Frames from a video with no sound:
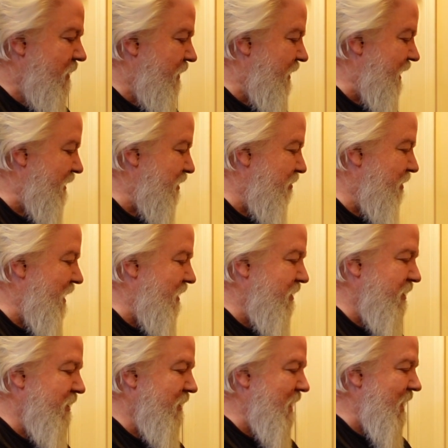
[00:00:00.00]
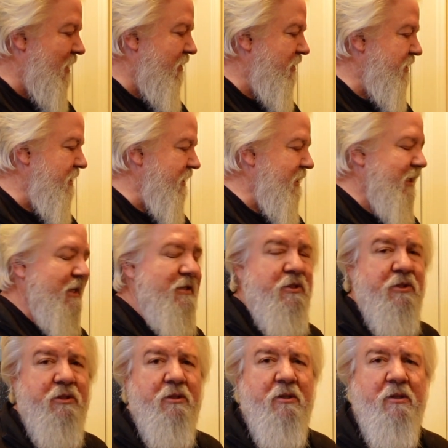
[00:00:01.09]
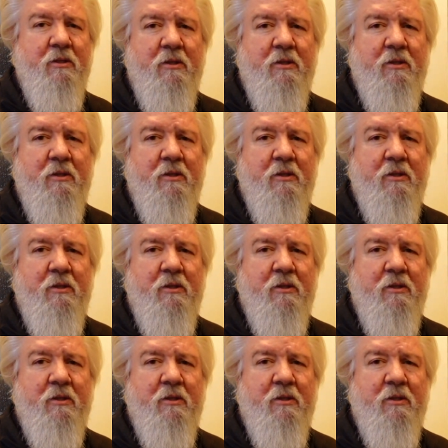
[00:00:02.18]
That's about as loud as it gets.